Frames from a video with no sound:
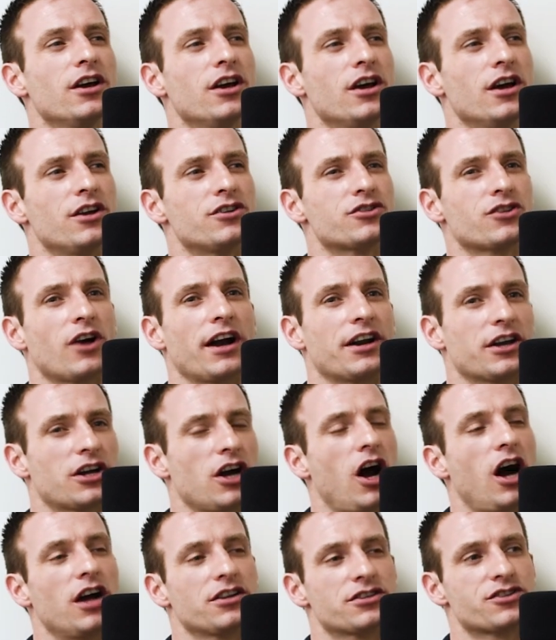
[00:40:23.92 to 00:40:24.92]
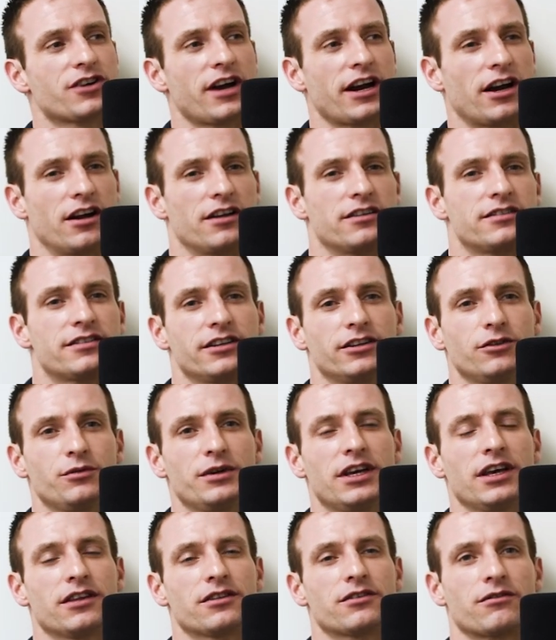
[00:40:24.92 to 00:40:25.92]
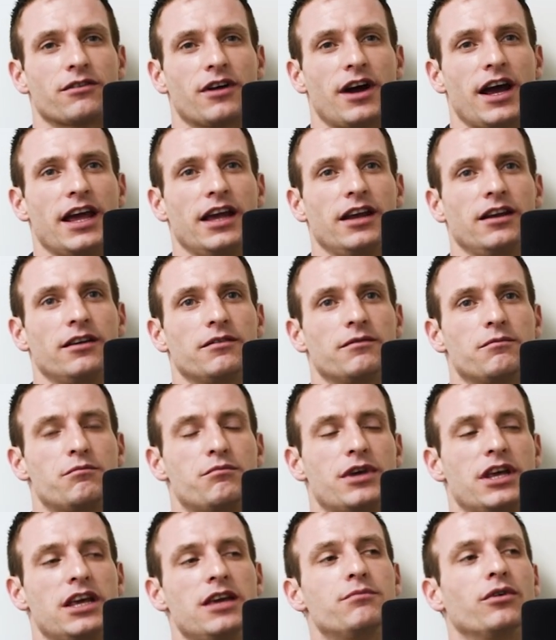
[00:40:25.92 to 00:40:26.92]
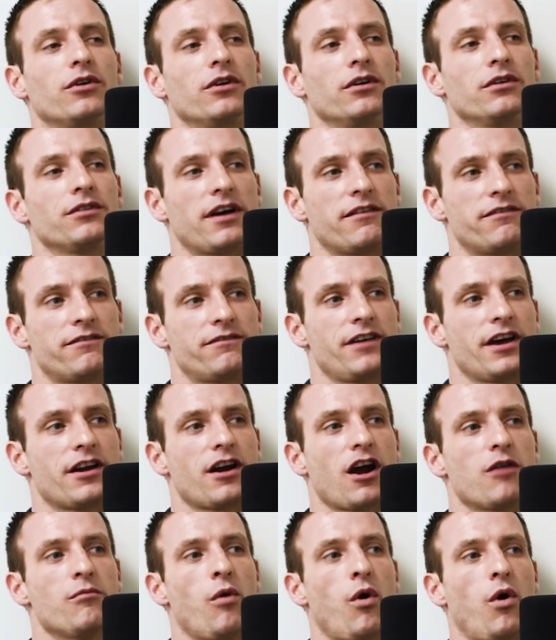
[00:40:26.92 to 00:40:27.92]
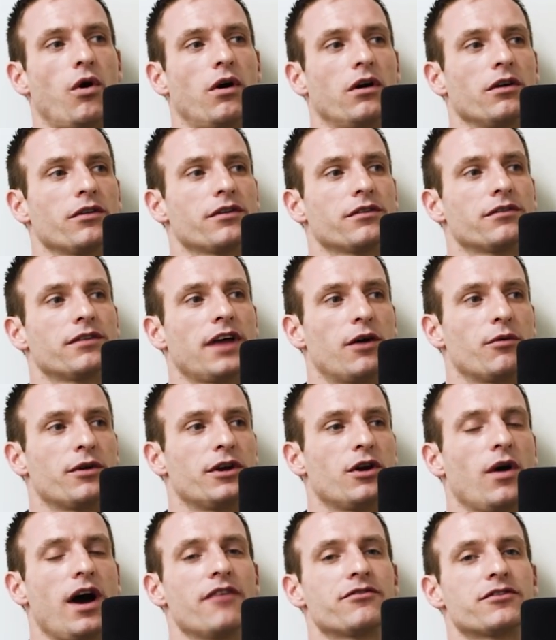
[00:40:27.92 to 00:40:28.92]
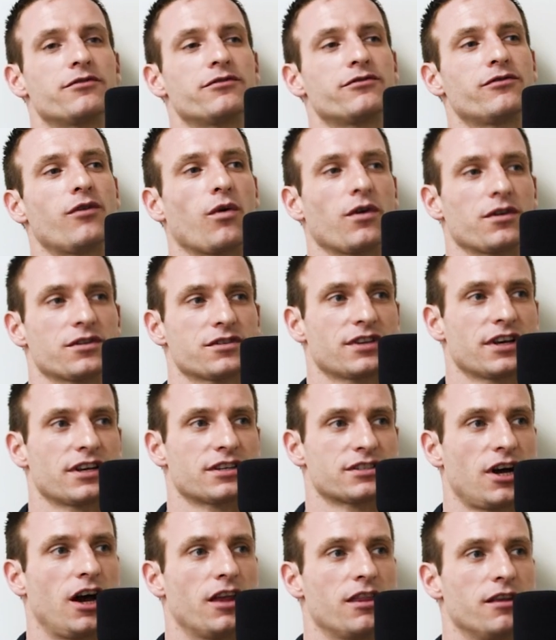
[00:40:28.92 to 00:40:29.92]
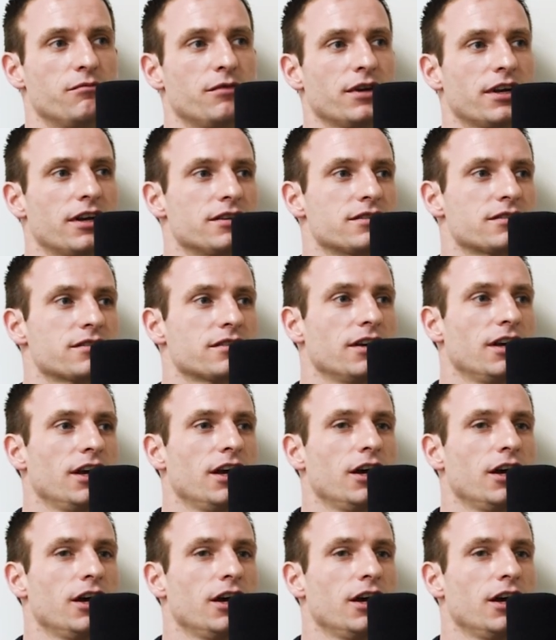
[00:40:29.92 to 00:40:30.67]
trying to concentrate on until we get the right mm-hmm. people mm-hmm. that fit our mold that yeah. we don't have to force things on them because yeah.